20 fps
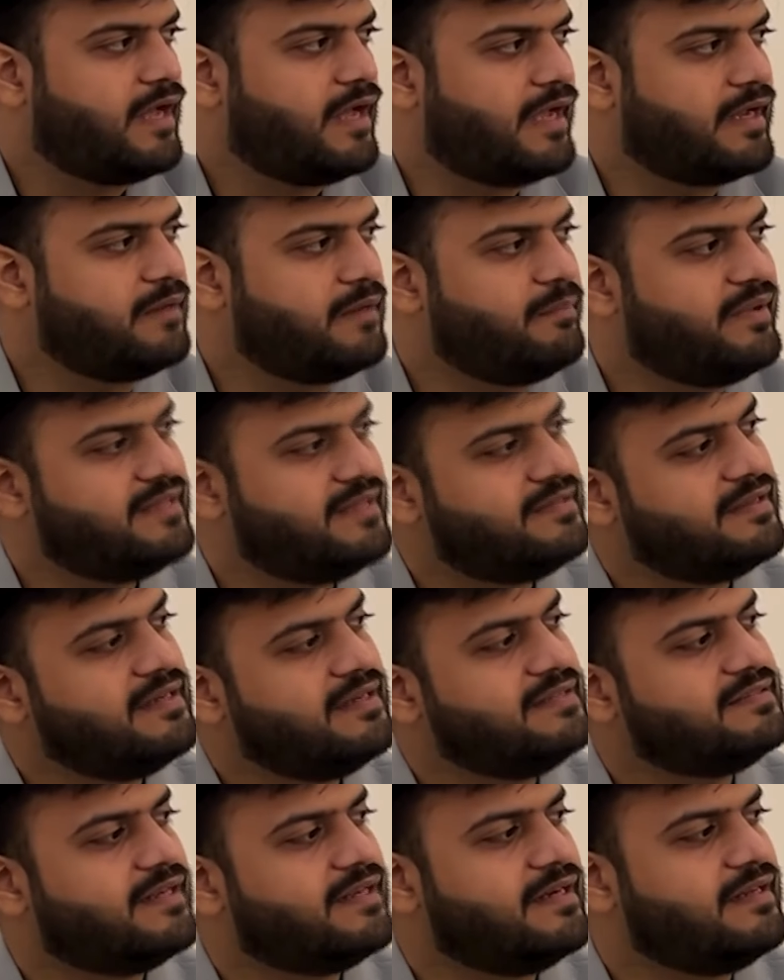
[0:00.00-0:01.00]
I can
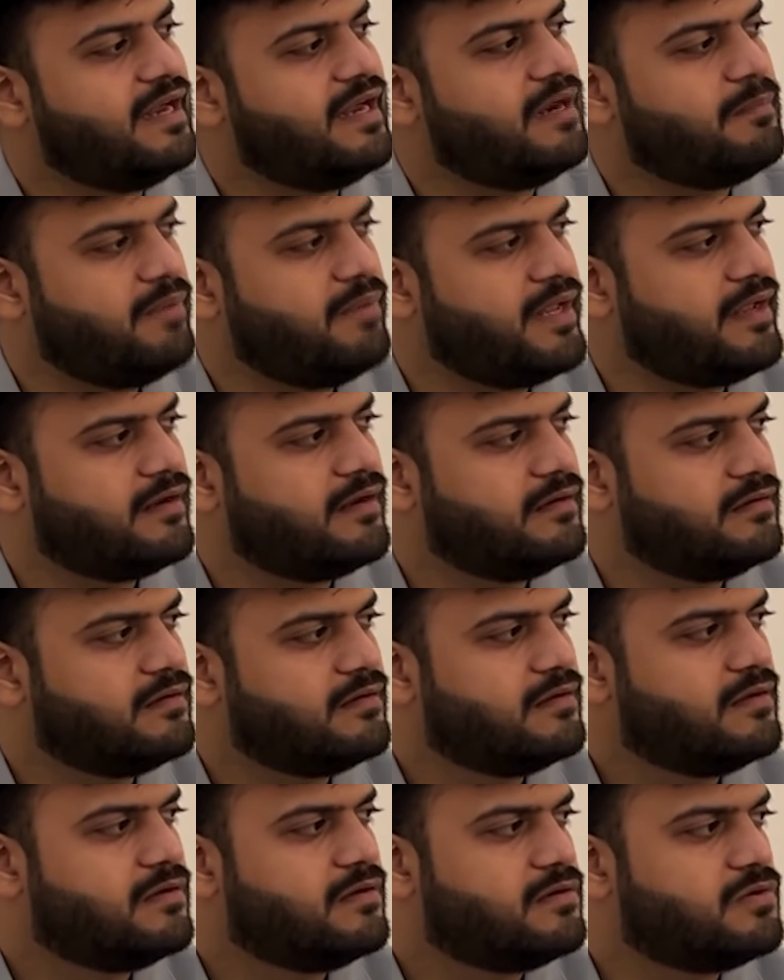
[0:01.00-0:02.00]
basically send that plane
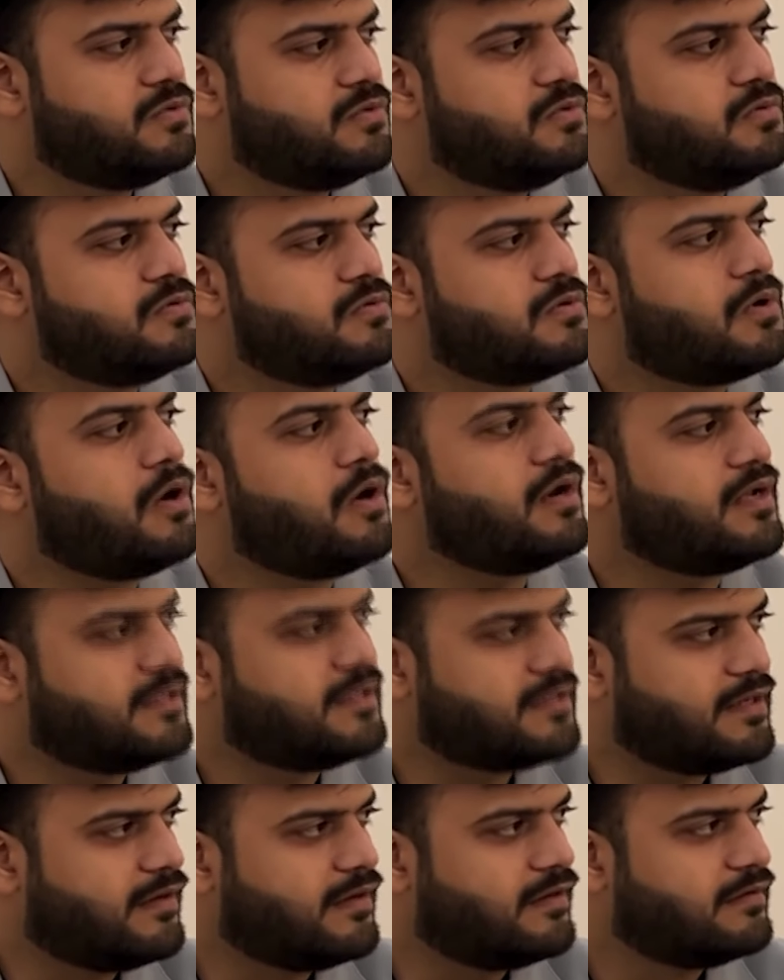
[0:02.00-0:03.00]
to
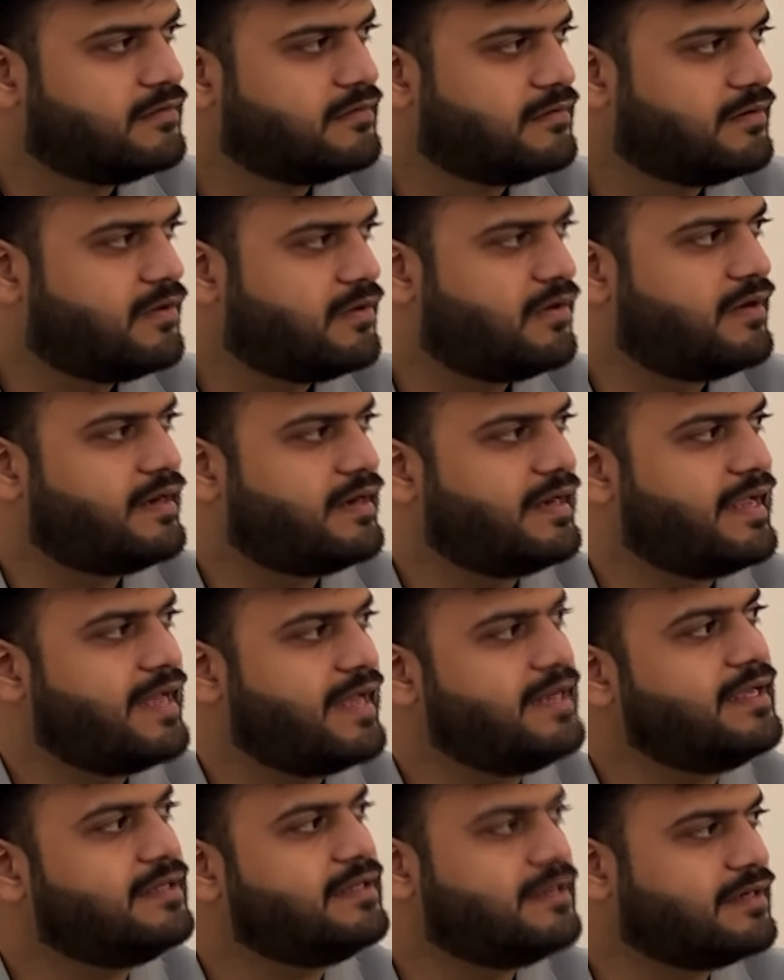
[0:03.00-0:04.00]
Kolkata or
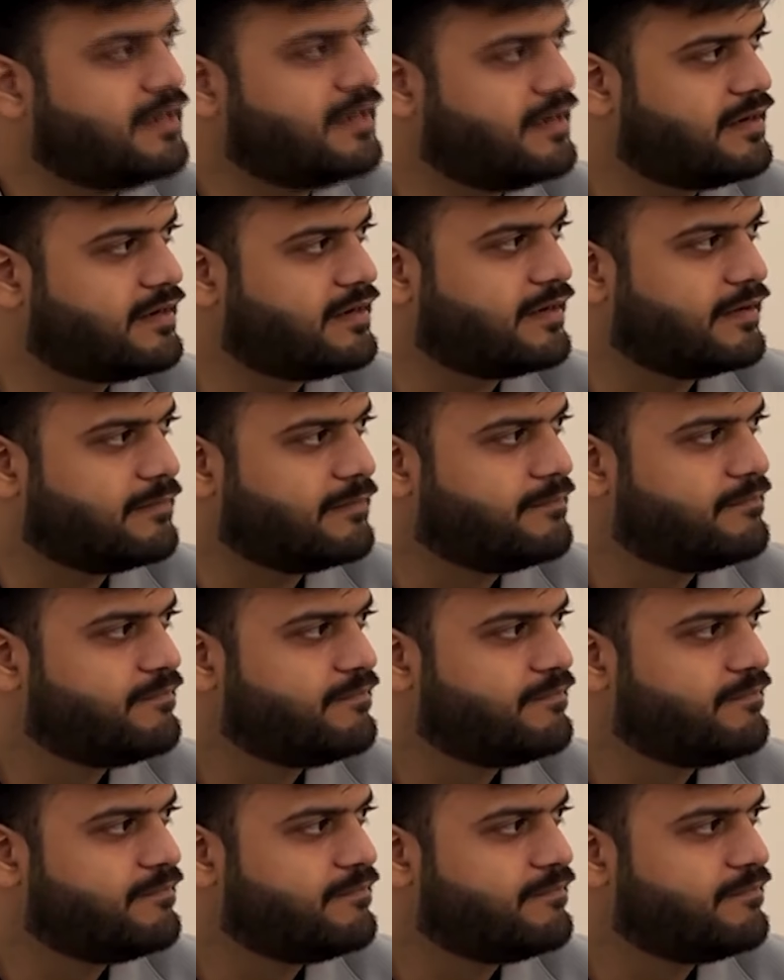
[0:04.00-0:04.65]
any other country.